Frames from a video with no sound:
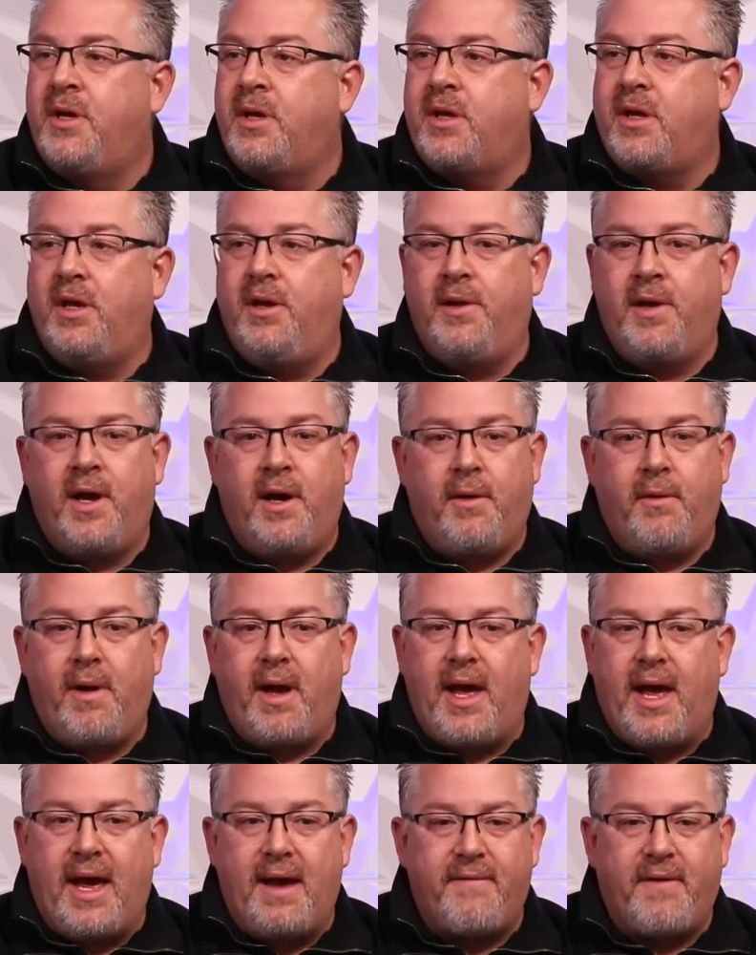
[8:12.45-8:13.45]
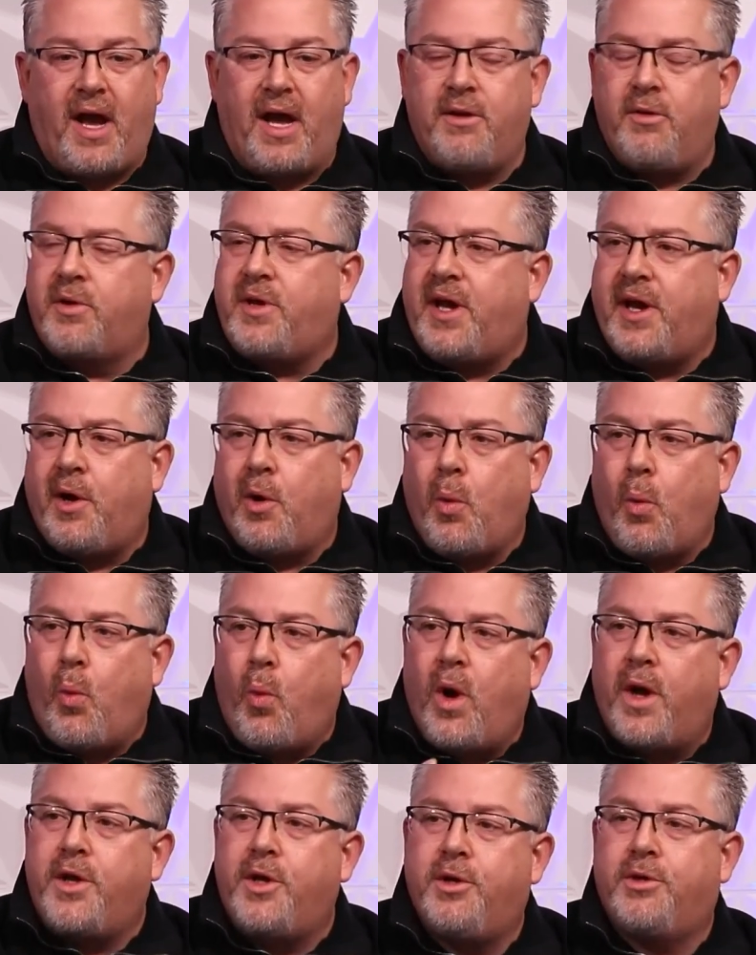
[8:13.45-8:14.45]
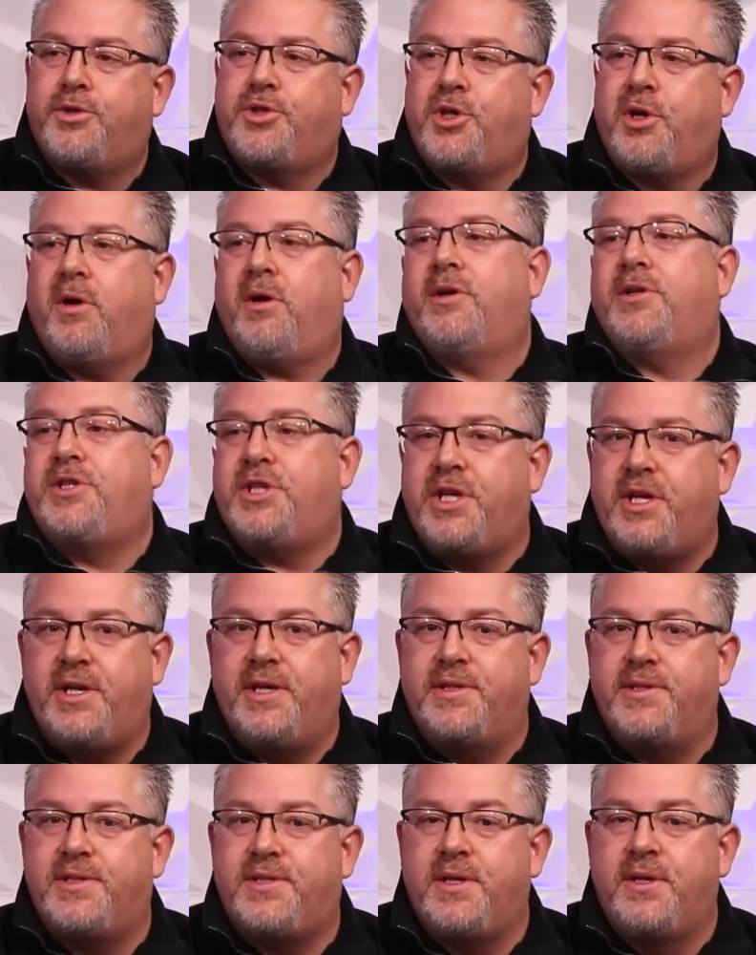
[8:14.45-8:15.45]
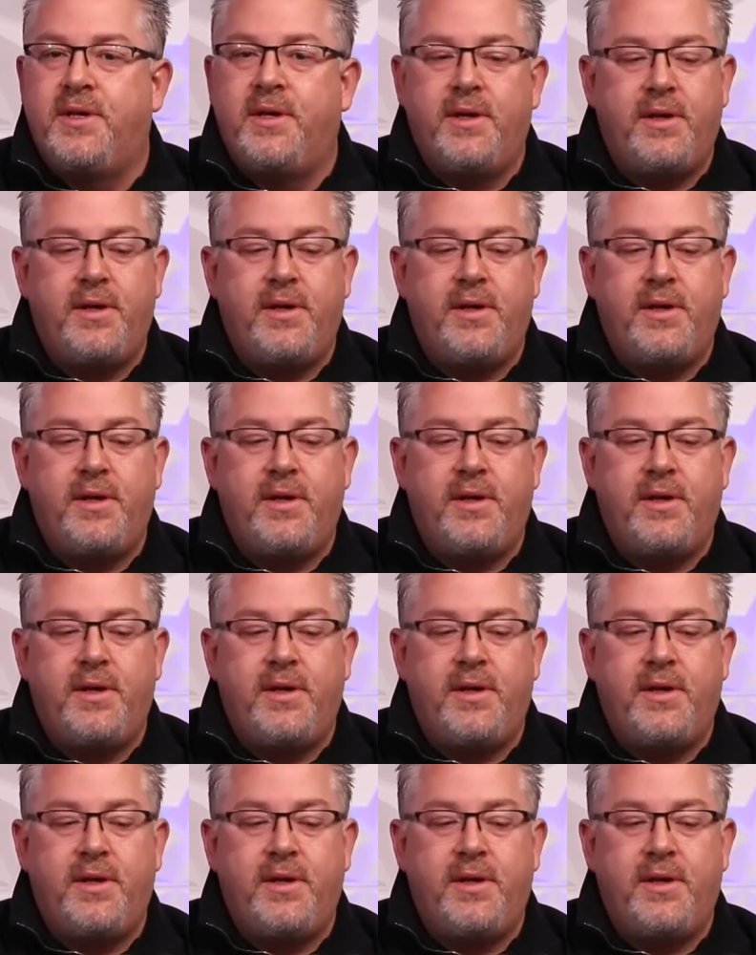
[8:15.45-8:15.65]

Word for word: You know, I don't care what your charge is.